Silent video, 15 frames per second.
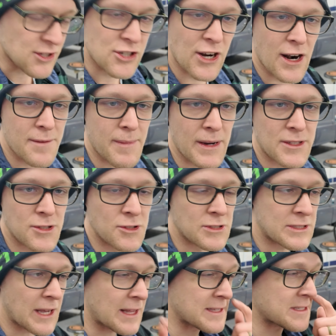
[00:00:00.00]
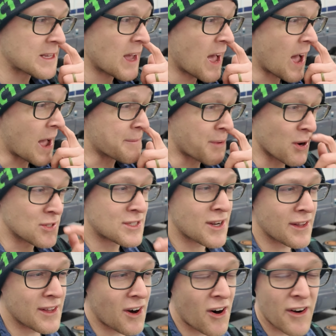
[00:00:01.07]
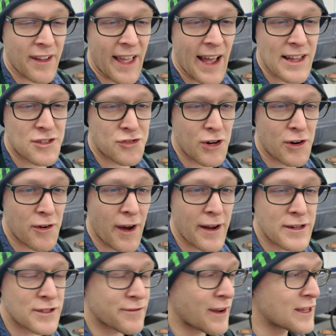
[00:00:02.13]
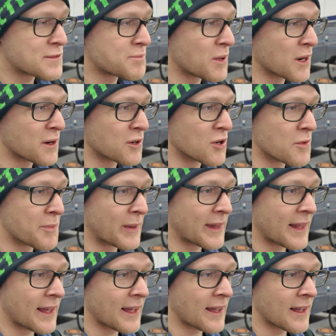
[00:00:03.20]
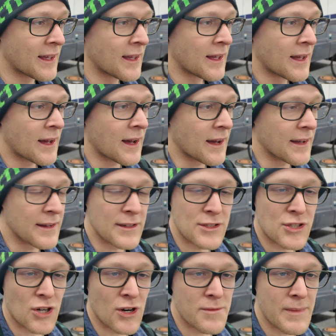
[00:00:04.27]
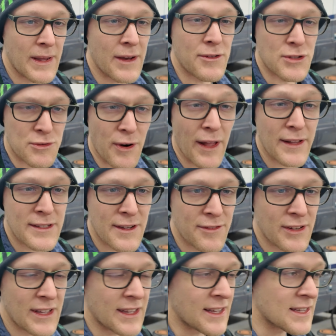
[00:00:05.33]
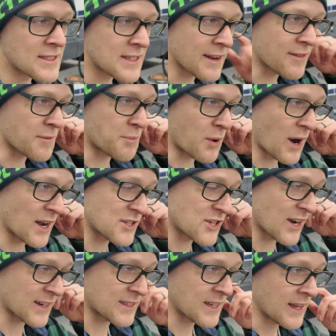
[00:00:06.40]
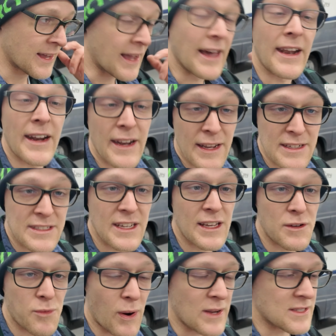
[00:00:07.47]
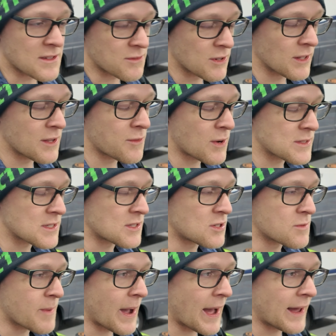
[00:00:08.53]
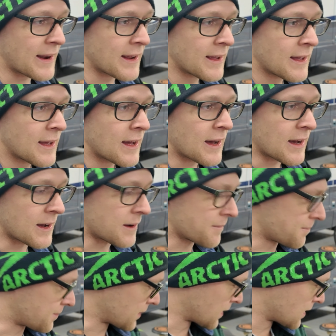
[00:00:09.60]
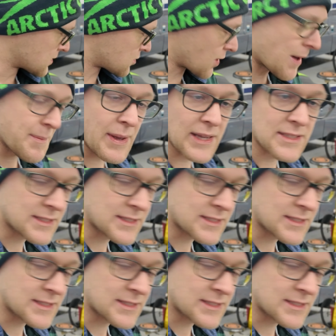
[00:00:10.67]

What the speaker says: share my 2 cents. I posted on the Arctic Cat Trail Riders Facebook group, and they assured me it was relatively easy of a project, and it indeed was. It really wasn't too bad. So that being